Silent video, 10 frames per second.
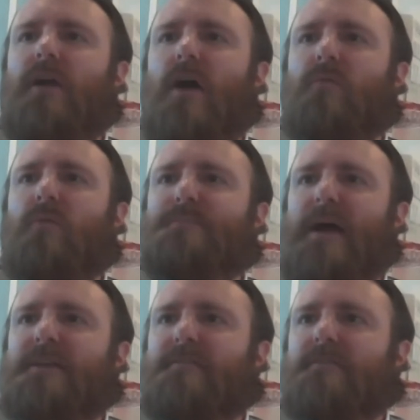In other words,
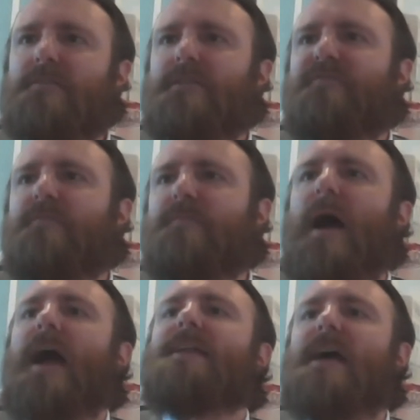by,
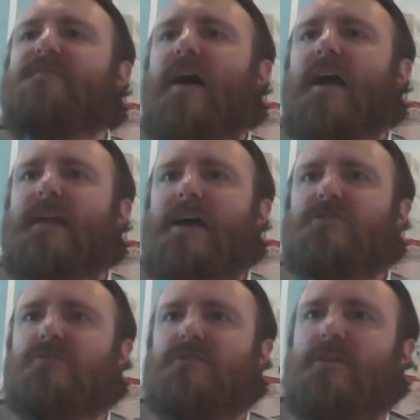by identifying
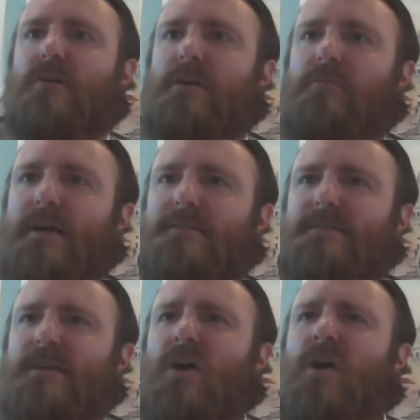national security risks,